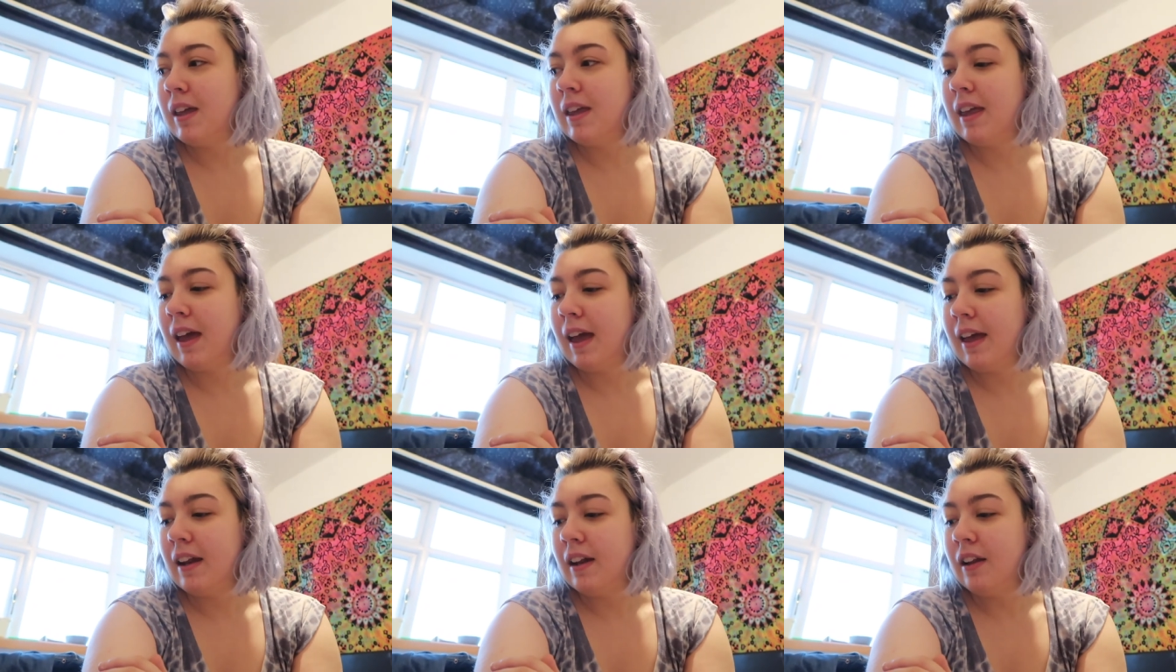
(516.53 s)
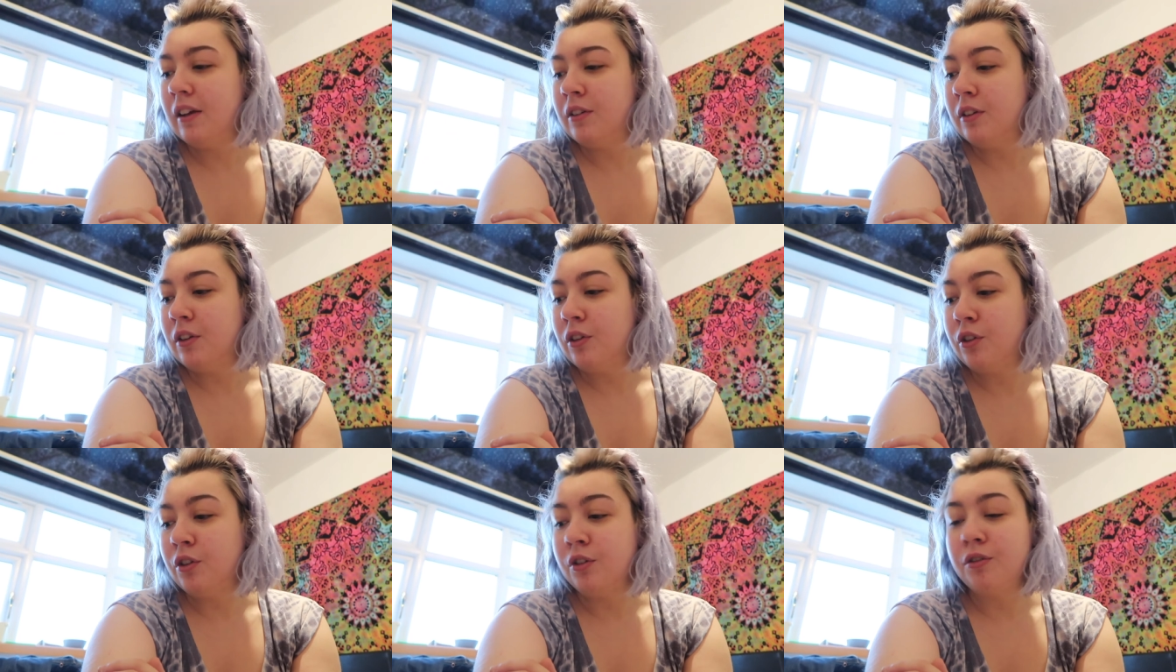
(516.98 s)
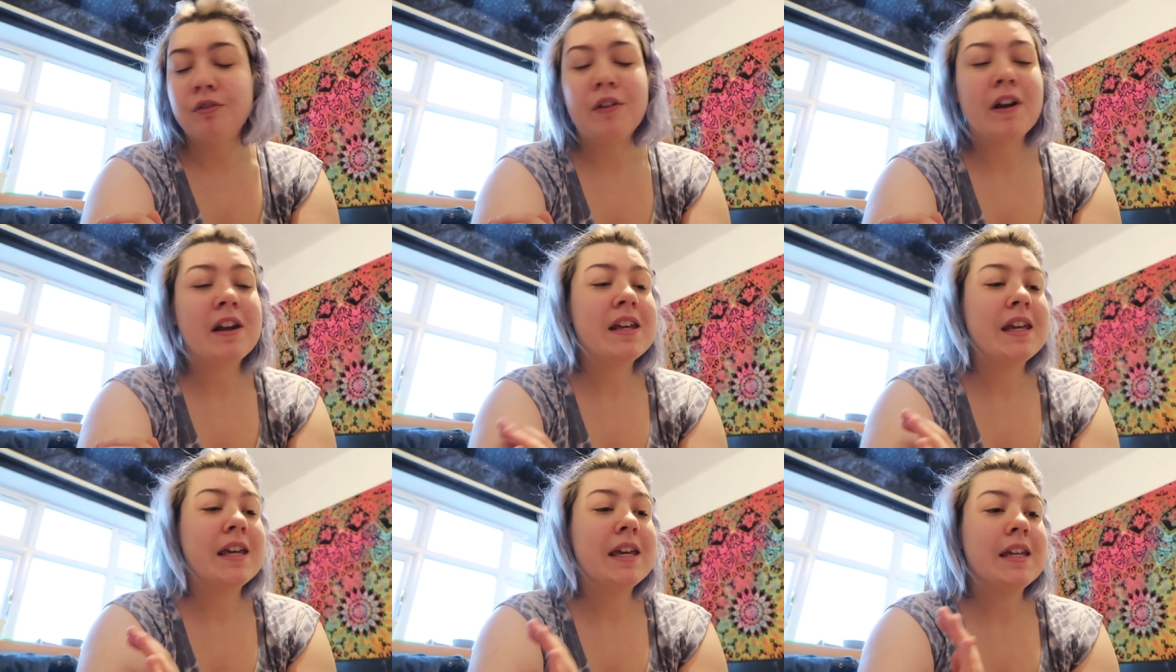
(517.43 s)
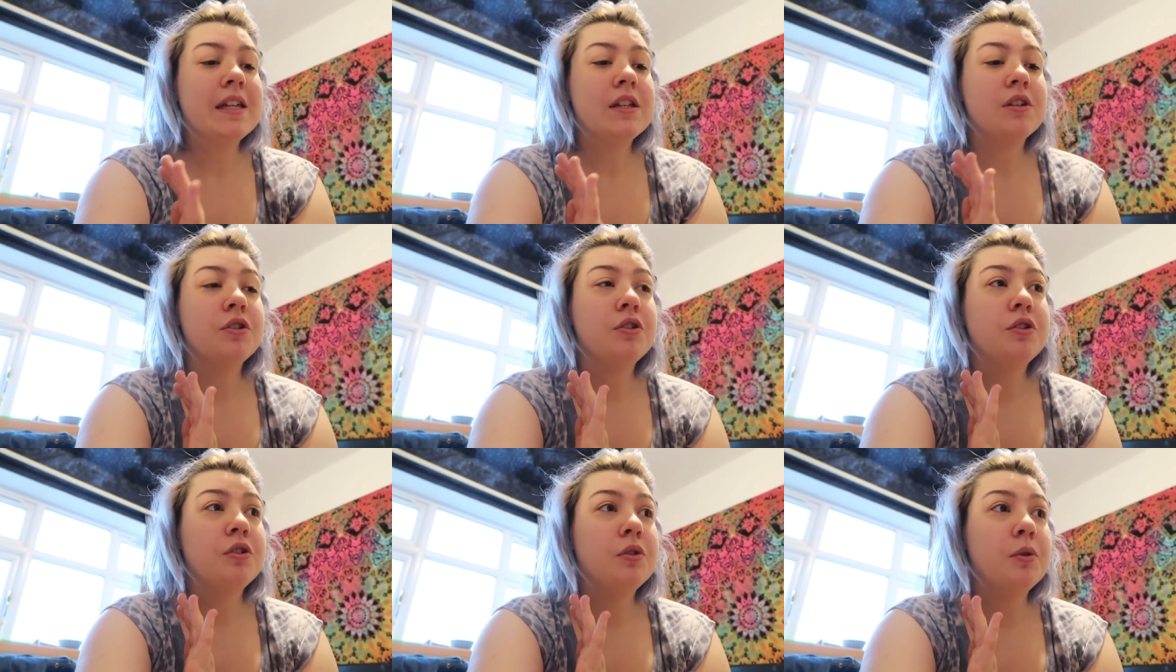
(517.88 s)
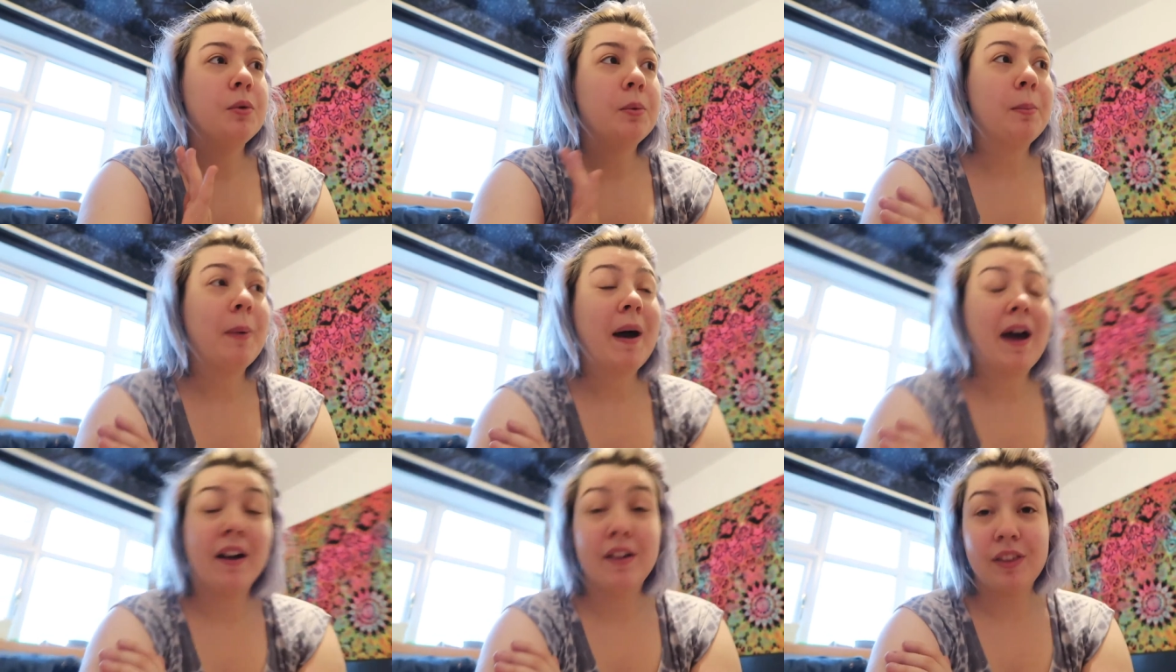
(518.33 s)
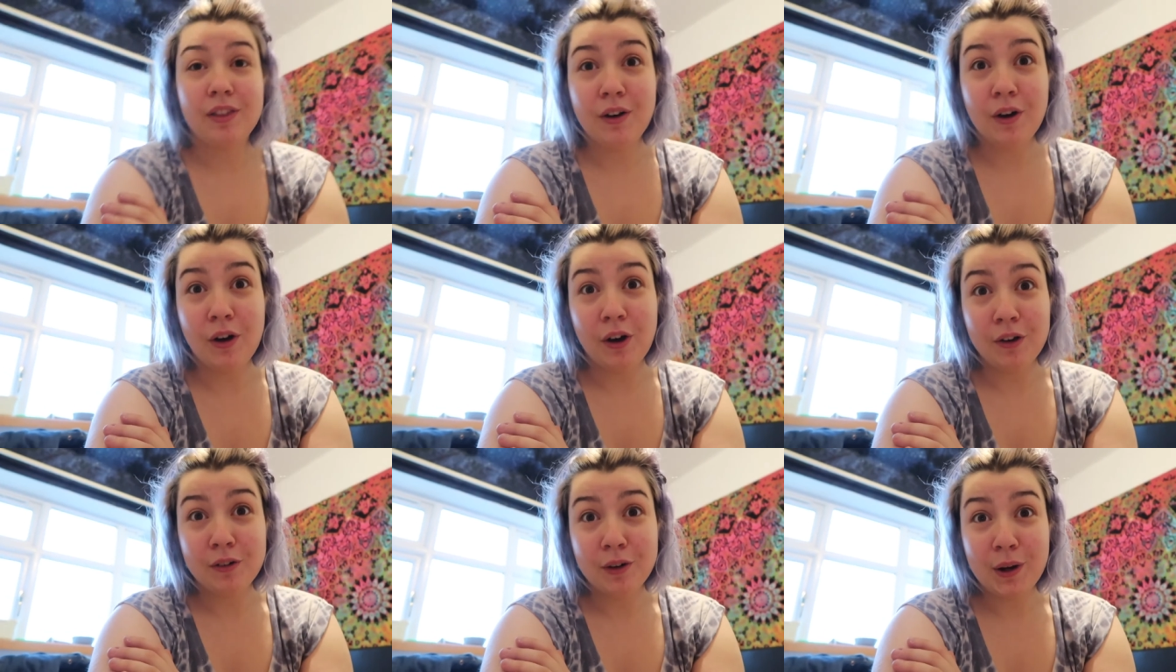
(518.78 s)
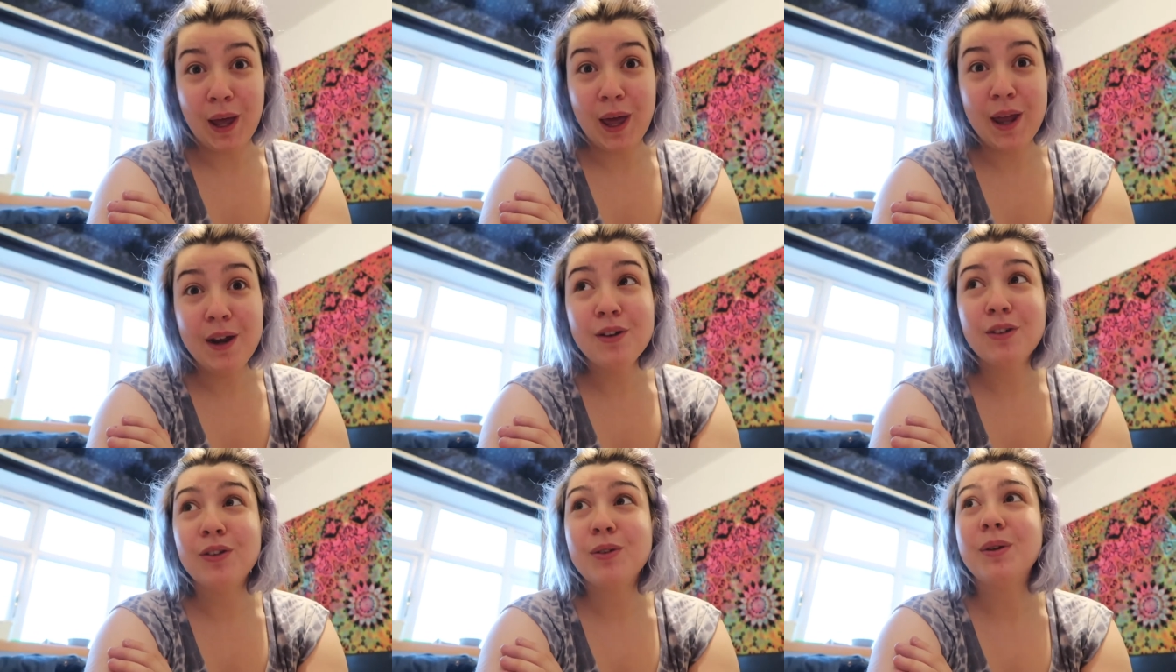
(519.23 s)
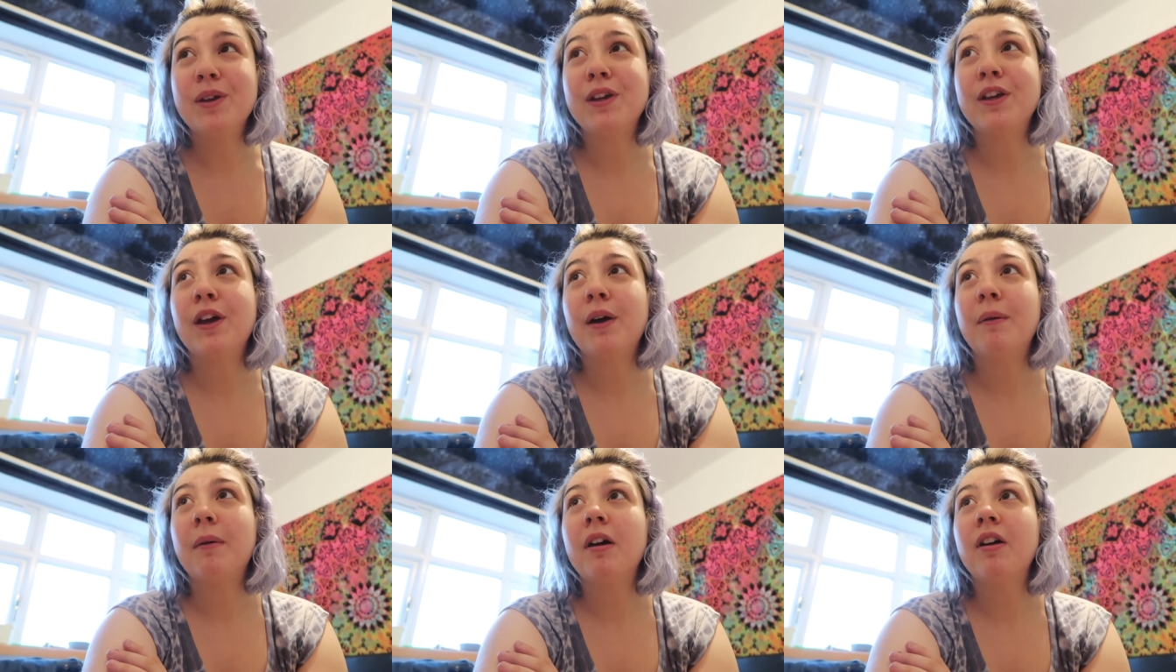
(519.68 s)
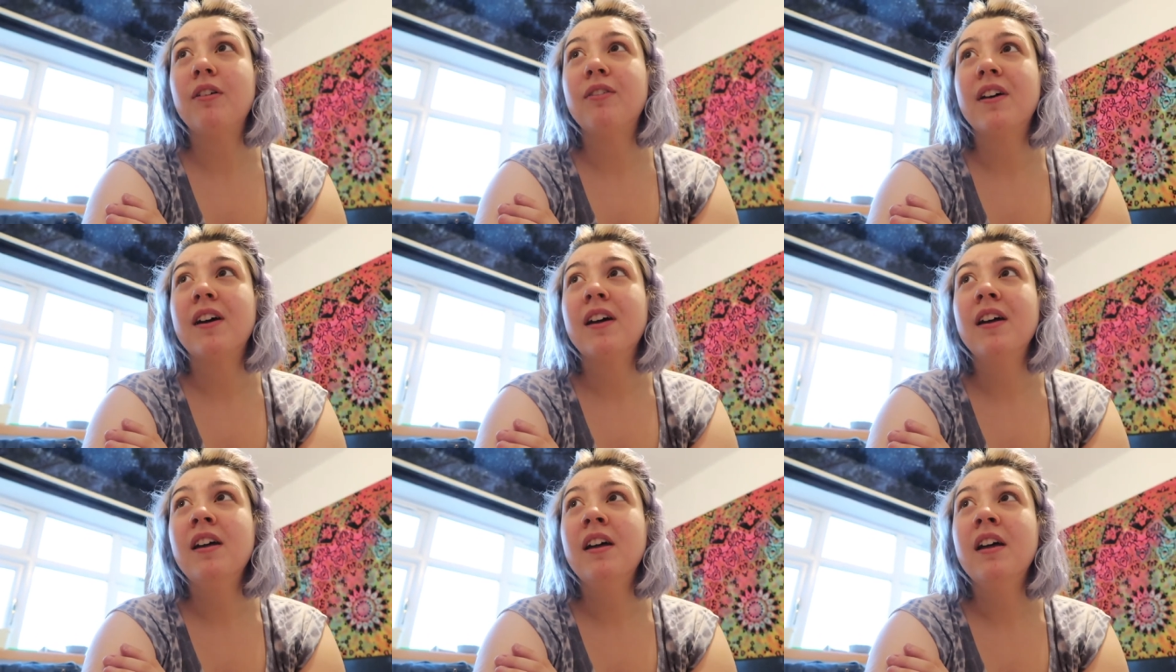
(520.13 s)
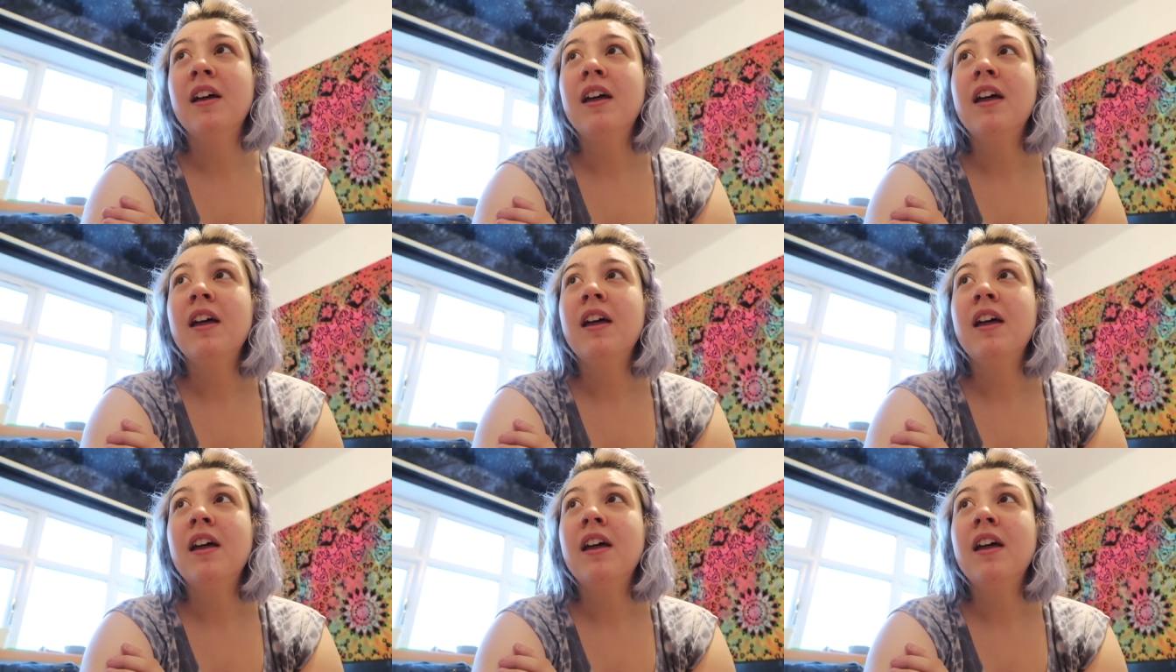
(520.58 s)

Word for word: getting loads of stuff ready to pack the car again so we can go over.